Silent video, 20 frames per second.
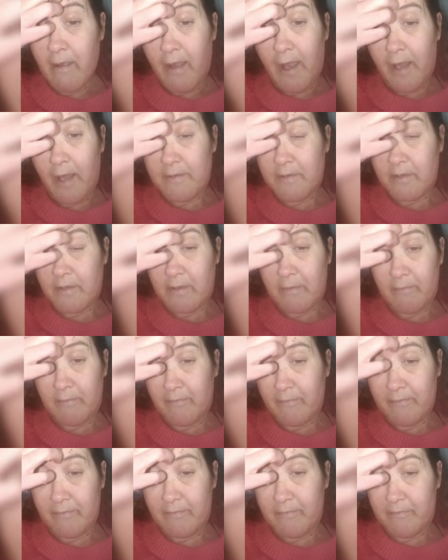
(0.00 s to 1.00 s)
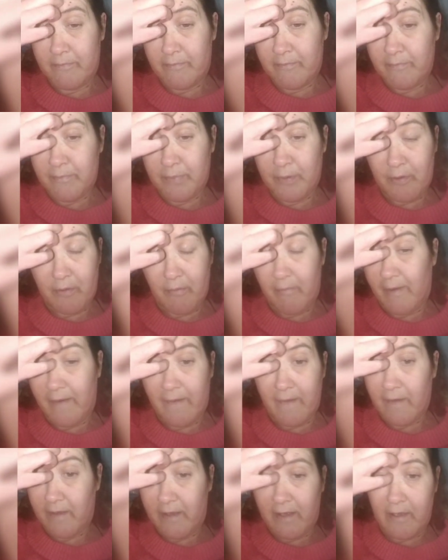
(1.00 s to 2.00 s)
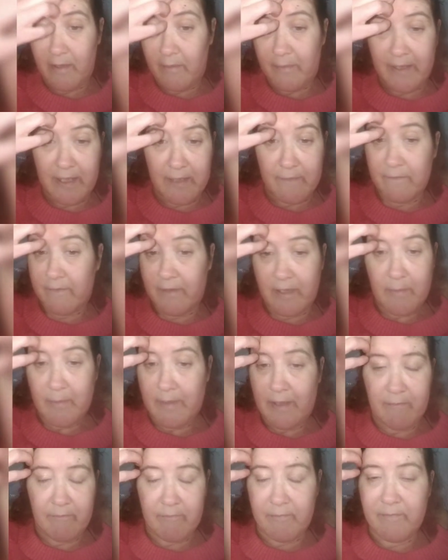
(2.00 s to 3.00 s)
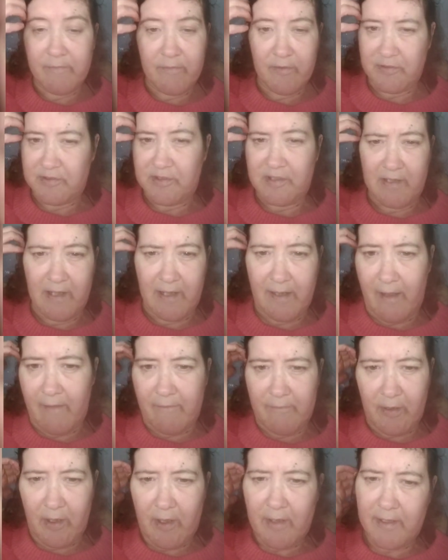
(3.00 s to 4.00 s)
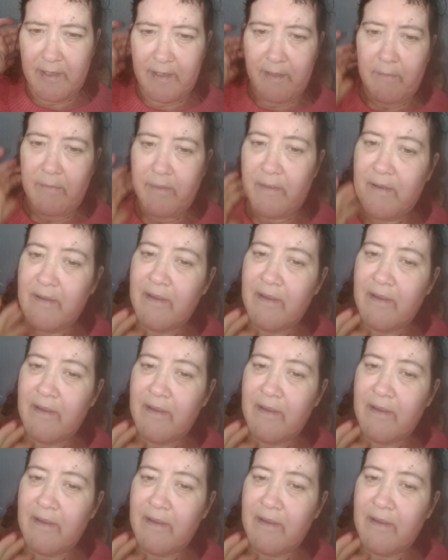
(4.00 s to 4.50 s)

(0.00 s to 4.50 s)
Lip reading: I don't put up with that kind of behaviour. I mean, unfortunately, I've not done